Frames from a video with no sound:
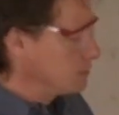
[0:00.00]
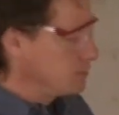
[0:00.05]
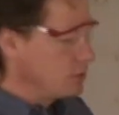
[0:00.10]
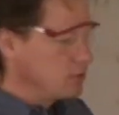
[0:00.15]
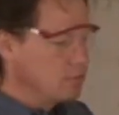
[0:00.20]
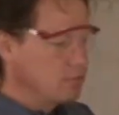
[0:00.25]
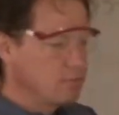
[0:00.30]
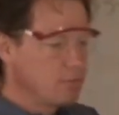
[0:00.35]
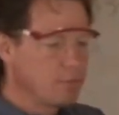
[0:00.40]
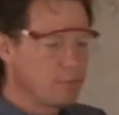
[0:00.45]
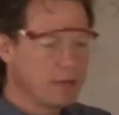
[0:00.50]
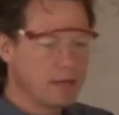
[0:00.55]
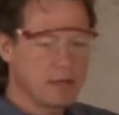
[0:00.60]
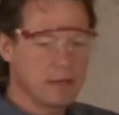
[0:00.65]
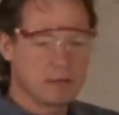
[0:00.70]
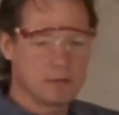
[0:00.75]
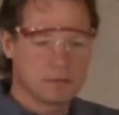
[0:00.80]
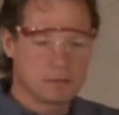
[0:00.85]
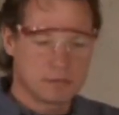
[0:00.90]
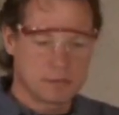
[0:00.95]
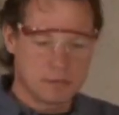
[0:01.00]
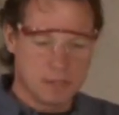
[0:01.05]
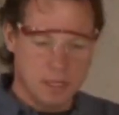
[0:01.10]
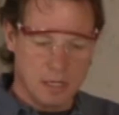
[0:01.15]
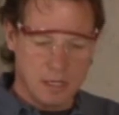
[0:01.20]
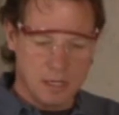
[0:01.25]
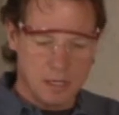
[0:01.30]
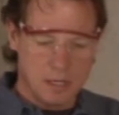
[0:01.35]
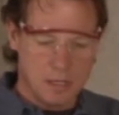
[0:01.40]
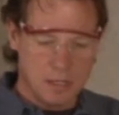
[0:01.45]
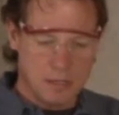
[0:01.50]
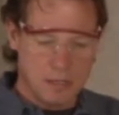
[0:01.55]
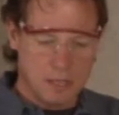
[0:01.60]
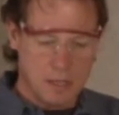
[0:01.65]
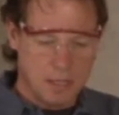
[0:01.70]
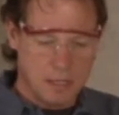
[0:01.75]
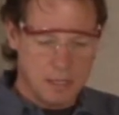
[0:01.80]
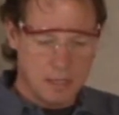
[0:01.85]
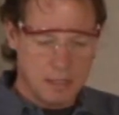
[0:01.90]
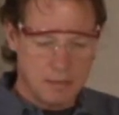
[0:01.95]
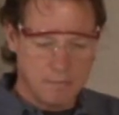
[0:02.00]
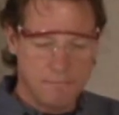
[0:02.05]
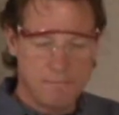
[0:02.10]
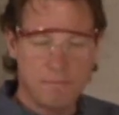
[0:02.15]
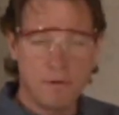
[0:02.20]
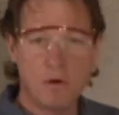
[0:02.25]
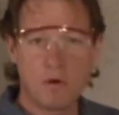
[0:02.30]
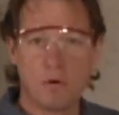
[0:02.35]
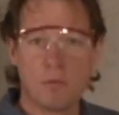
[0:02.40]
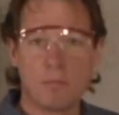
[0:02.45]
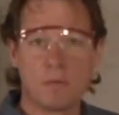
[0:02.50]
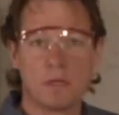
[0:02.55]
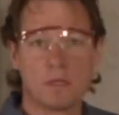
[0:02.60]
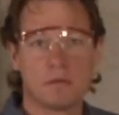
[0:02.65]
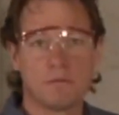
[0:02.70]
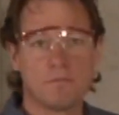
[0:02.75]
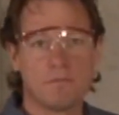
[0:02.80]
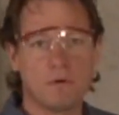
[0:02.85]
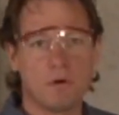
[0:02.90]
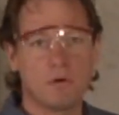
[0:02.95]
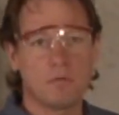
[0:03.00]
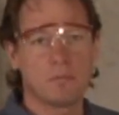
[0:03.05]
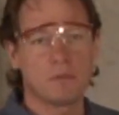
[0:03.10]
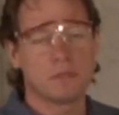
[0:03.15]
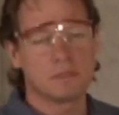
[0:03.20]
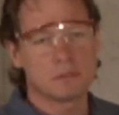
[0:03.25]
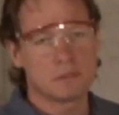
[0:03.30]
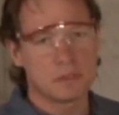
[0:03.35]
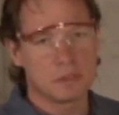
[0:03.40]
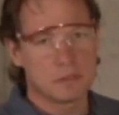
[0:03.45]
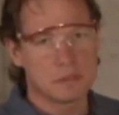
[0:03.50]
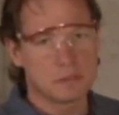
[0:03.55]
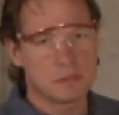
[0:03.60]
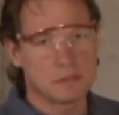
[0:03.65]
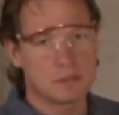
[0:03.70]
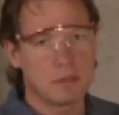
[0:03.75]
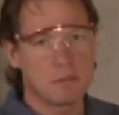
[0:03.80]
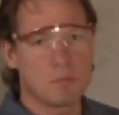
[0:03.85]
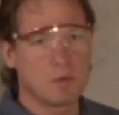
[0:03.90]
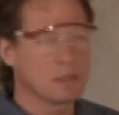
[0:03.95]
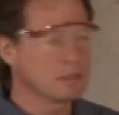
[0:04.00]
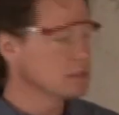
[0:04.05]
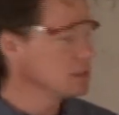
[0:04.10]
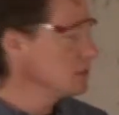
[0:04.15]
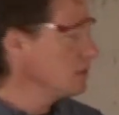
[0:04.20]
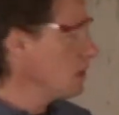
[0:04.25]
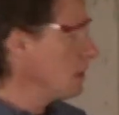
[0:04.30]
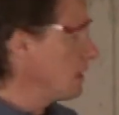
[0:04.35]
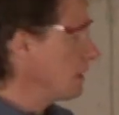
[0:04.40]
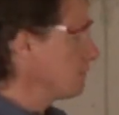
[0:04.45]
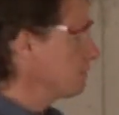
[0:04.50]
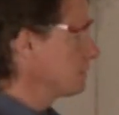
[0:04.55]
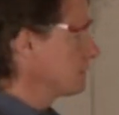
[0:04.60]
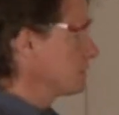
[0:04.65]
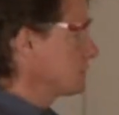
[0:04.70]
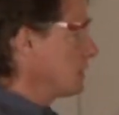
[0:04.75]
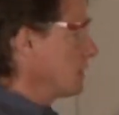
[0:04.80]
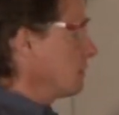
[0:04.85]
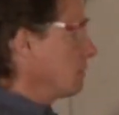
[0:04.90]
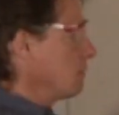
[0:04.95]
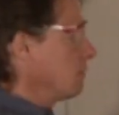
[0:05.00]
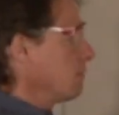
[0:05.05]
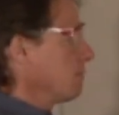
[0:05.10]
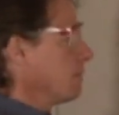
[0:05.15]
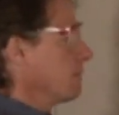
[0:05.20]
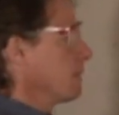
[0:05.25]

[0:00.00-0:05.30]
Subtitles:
beautiful panels are foam, and the foam is somewhat soft. So